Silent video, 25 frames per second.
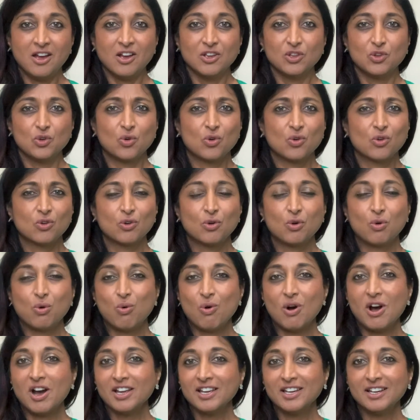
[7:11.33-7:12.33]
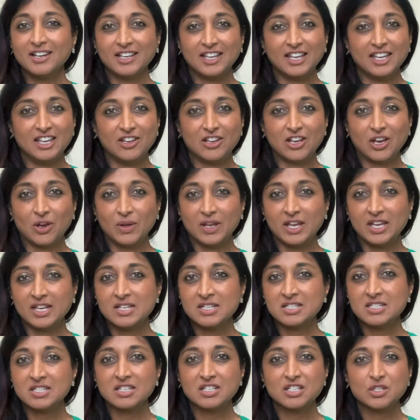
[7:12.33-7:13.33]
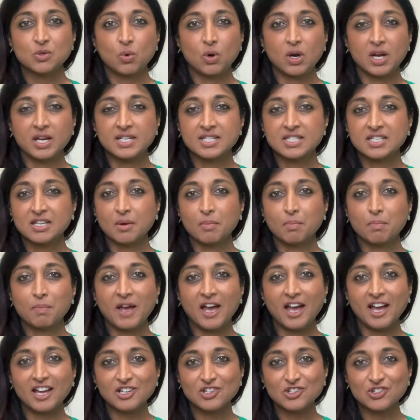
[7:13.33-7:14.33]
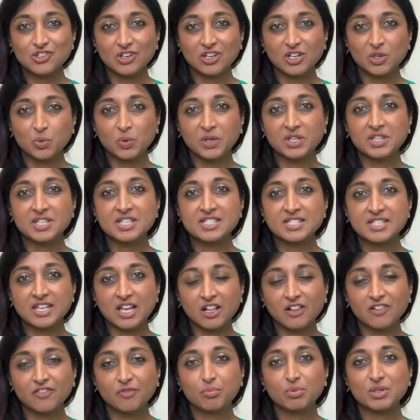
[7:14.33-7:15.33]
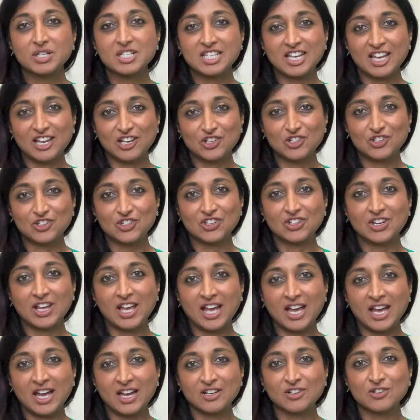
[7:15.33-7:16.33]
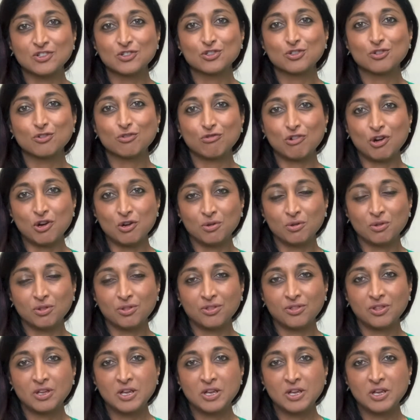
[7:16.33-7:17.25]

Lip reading: Your quiet ego intertwines compassion with self-protection and growth.